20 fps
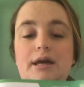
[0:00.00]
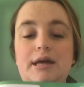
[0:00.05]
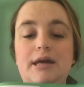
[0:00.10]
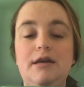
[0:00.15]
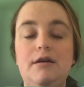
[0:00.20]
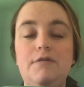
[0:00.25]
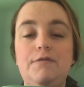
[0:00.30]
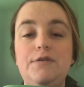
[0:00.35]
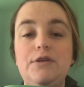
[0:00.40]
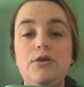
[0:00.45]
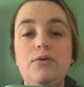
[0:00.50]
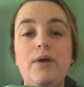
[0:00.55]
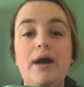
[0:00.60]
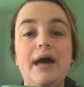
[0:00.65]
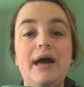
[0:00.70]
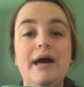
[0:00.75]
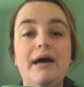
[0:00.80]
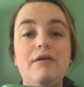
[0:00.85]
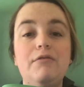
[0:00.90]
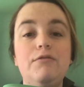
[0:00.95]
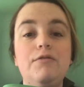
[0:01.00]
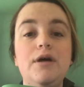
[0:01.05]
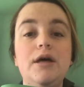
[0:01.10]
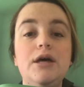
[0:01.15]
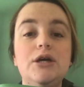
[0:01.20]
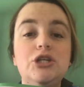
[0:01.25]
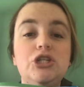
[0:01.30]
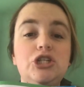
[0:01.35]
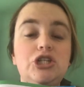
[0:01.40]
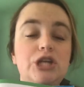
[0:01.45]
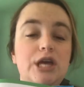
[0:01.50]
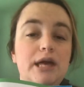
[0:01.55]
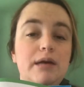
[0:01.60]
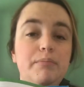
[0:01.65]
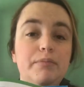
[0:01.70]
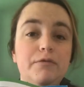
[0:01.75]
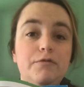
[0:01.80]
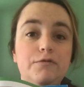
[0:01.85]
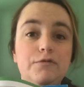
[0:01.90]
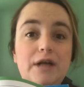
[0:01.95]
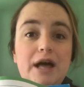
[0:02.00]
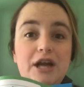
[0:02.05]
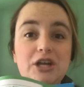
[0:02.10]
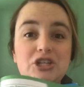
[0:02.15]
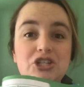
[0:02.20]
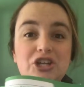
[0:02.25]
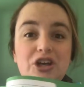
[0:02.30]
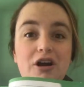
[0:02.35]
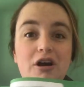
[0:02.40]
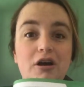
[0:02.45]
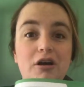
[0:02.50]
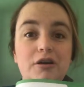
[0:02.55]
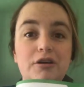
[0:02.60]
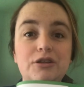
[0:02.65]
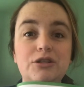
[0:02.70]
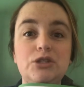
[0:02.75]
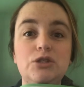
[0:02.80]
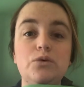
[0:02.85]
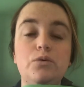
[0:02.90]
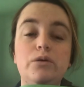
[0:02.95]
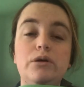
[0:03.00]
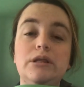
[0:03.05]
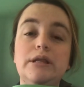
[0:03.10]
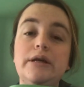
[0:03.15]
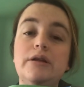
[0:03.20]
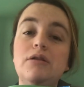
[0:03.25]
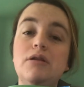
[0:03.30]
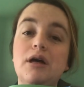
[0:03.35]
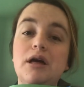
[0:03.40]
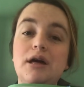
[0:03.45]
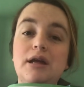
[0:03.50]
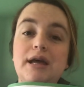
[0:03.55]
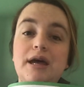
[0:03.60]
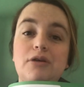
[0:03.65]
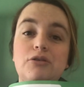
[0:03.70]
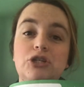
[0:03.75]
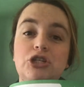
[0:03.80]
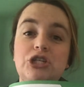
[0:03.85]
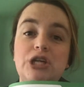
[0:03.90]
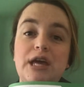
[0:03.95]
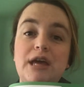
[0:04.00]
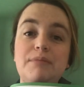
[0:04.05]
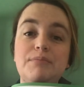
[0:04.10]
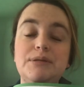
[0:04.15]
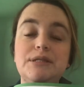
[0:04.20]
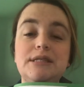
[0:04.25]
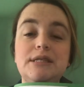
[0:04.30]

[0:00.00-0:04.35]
If you have shape flashcards or little cutout shapes,